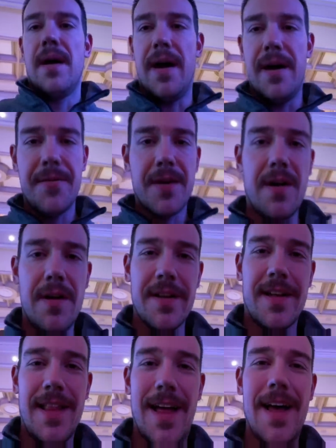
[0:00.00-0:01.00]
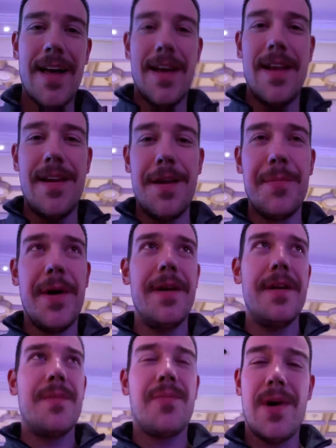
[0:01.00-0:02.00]
I haven't called a clock on
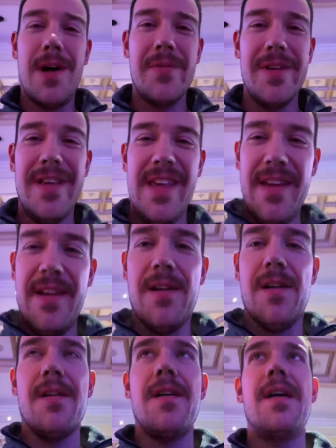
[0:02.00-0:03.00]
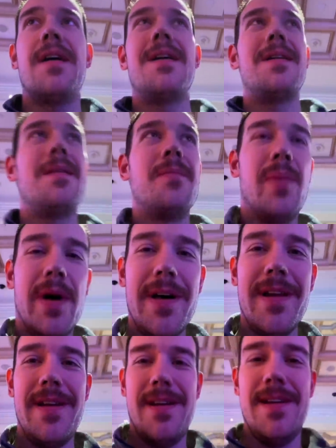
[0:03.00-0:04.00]
anybody in probably a year,
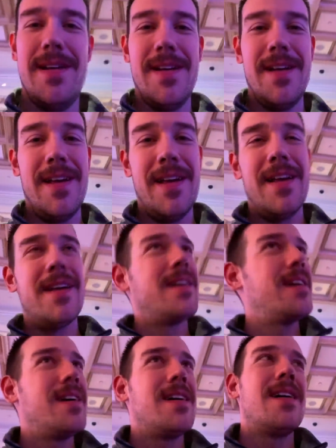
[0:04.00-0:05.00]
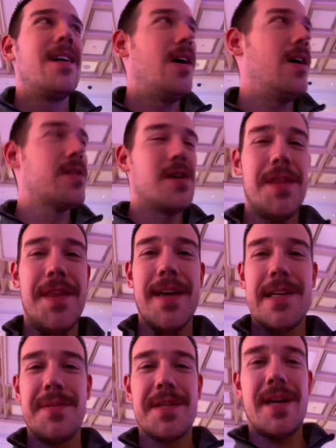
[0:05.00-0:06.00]
but all good
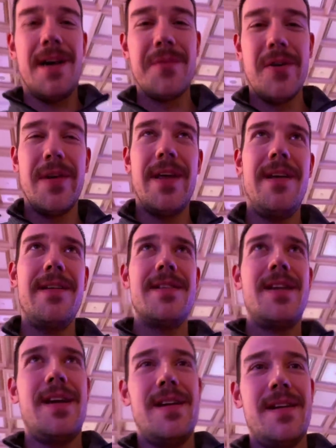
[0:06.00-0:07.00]
things must come to an end.